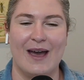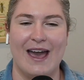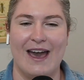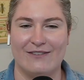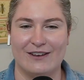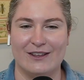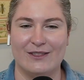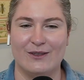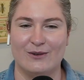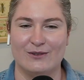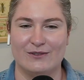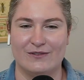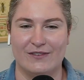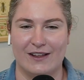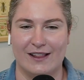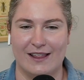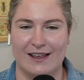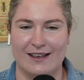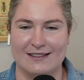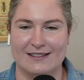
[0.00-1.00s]
having those
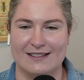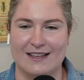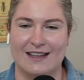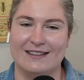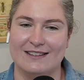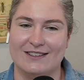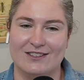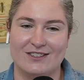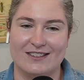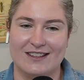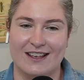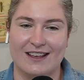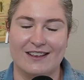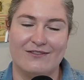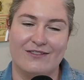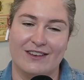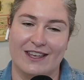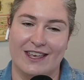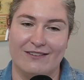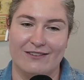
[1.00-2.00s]
feelings and just
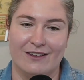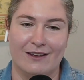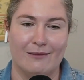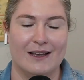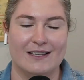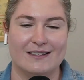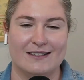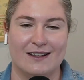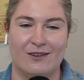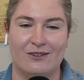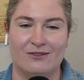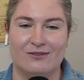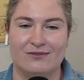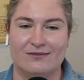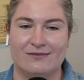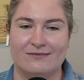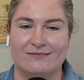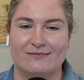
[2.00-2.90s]
like forgiving myself.